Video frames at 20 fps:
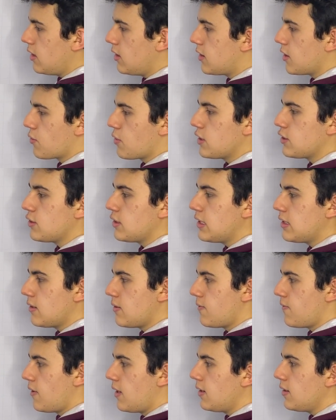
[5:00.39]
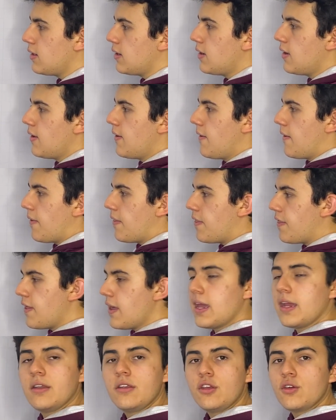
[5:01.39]
integration interval,
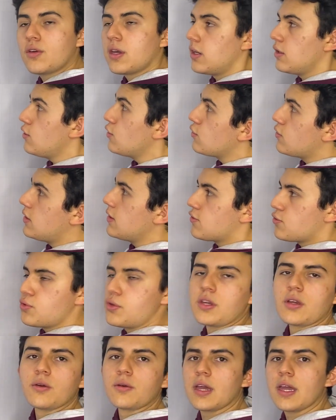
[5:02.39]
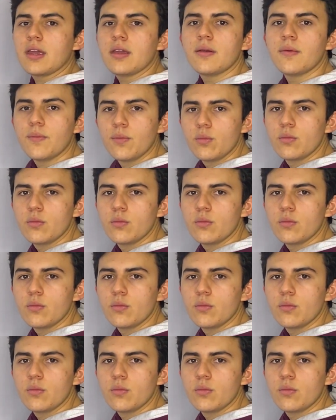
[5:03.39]
then you can use this trick, okay?